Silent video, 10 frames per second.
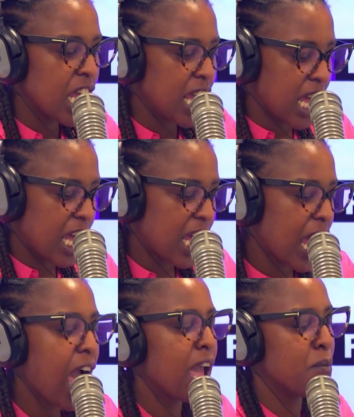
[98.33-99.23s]

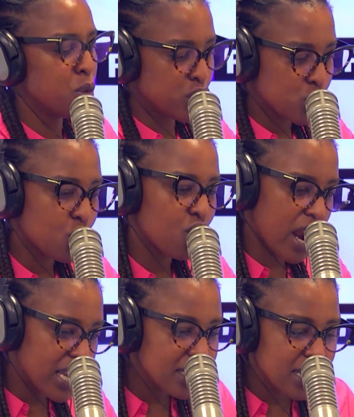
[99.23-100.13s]
I moisturize